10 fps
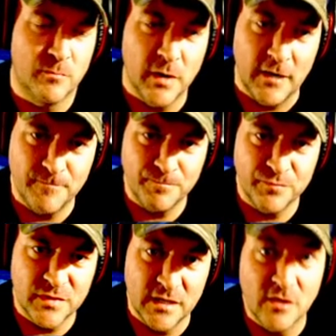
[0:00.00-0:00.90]
But
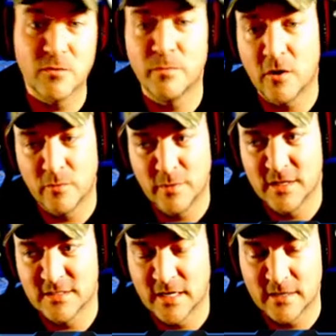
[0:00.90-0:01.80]
the other part of me
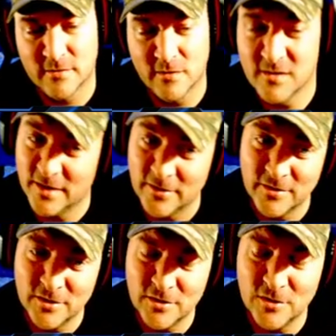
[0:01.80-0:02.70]
that's like,
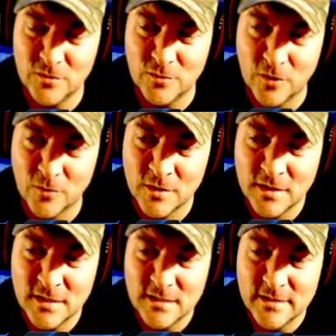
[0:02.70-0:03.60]
well, you know,
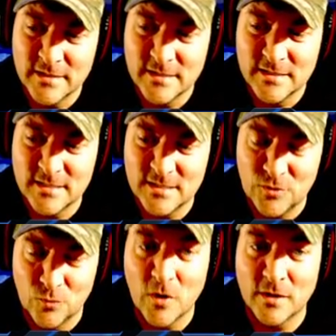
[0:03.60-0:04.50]

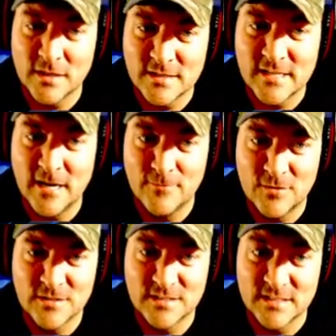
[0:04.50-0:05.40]
you want this game
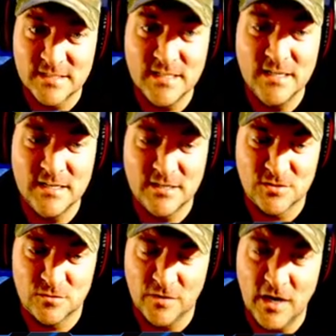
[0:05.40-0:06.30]
to succeed and
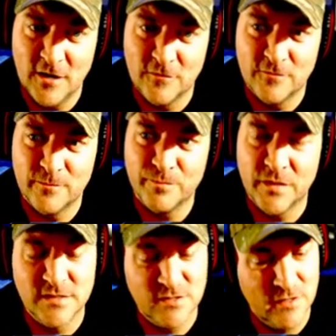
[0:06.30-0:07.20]
survive,
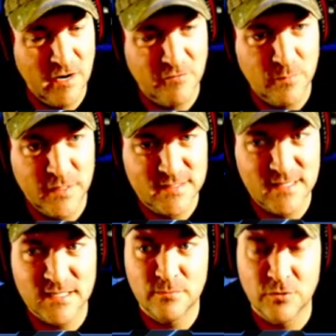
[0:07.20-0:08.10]
it's going to have to be
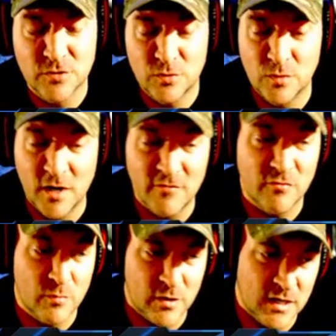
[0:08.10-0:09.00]
accessible to
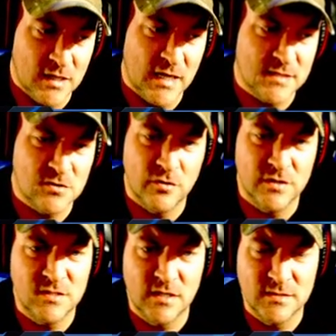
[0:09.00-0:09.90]
everyone. And that's all
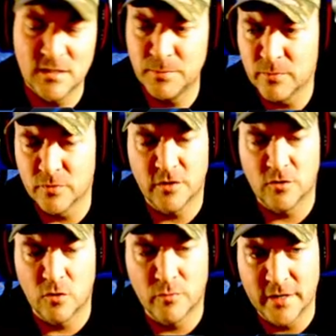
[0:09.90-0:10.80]
this does. The people that
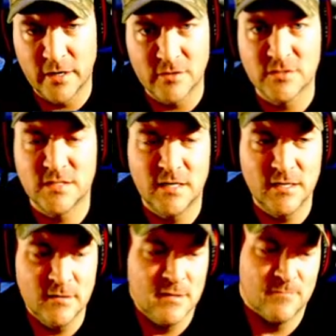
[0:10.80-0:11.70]
already understand
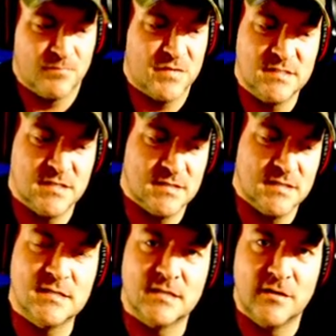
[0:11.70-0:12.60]
it, this is
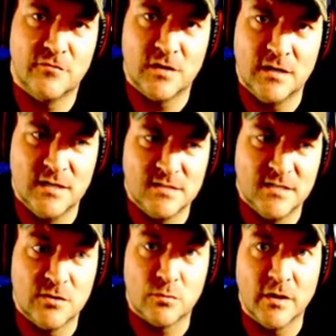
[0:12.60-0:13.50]
insignificant. It's
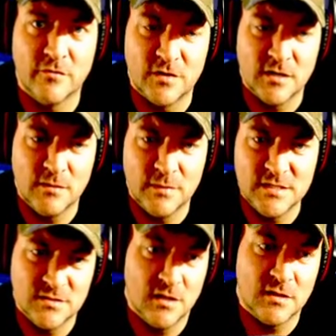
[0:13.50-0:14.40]
irrelevant. It
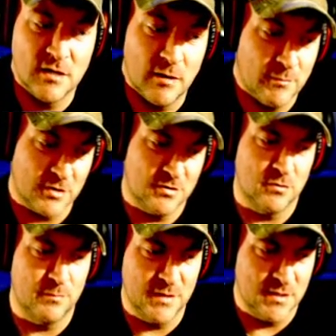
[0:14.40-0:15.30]
means nothing. I'm not going to
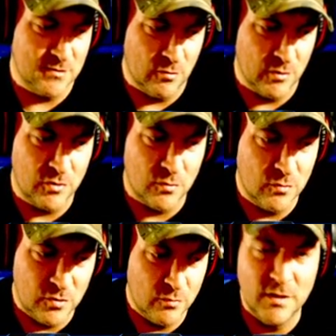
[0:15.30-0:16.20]
be going through
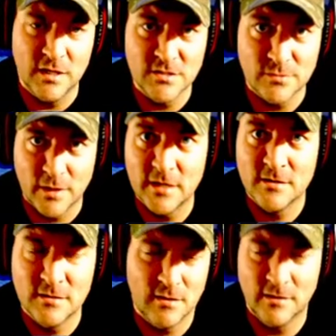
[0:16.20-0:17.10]
doing these, right?
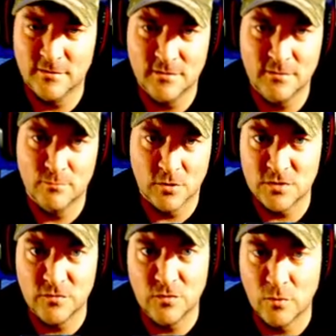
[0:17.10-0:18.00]
No, most
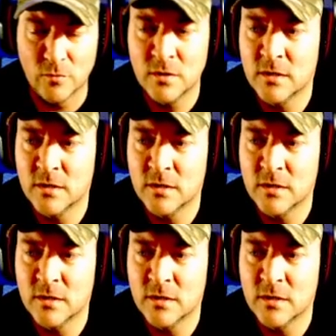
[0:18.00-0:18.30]
of you won't.